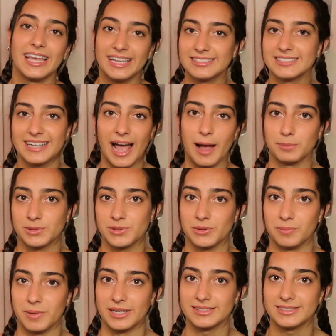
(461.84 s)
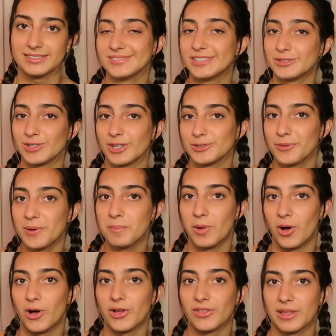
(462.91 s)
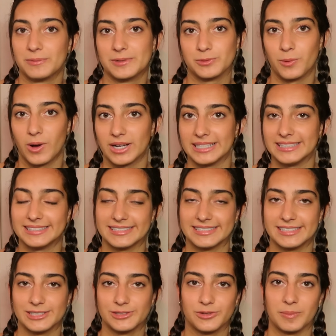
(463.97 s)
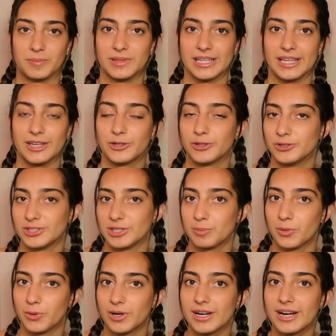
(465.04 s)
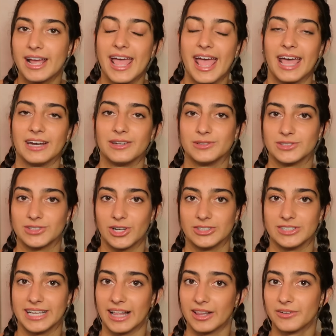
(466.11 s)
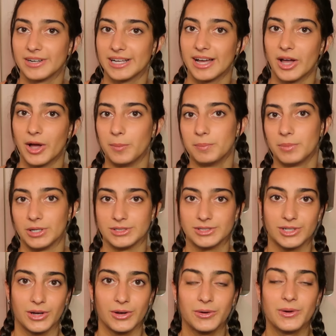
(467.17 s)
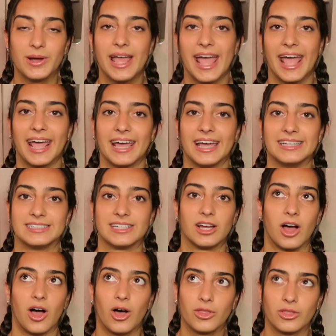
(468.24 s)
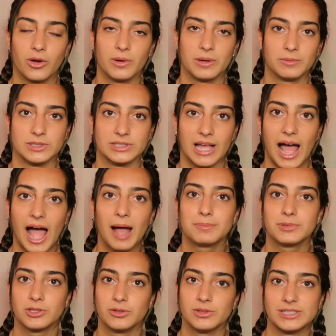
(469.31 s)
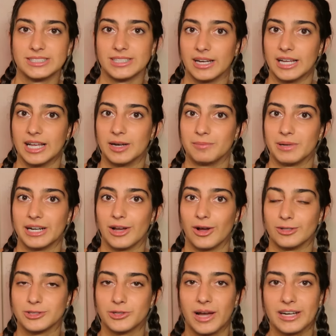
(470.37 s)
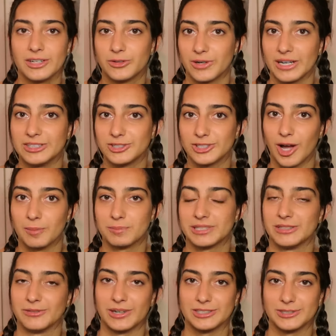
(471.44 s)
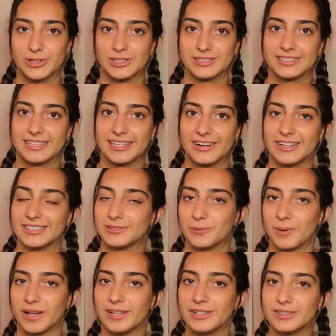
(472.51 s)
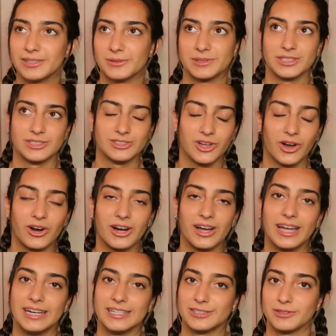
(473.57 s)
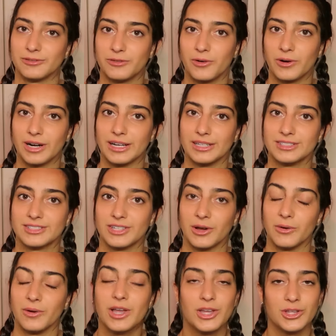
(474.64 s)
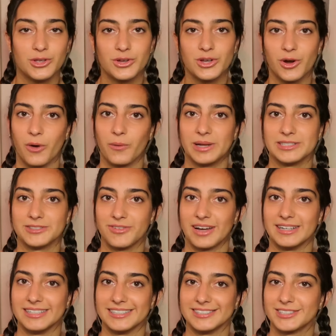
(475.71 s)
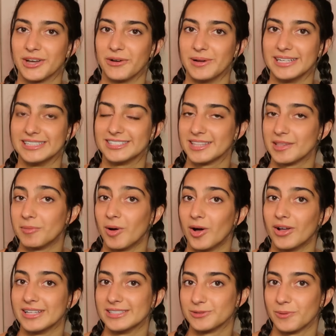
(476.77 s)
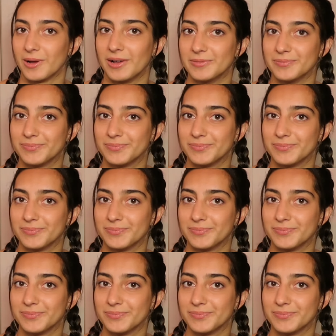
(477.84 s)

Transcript: is an absolute must. There's also a mall that was walking distance from the cruise ship port, and it was called Galleria Umberto. And although it was absolutely stunning, but it also had great shops and restaurants in there as well. There was a Zara and a Sephora, so you could always find us going to the mall as well.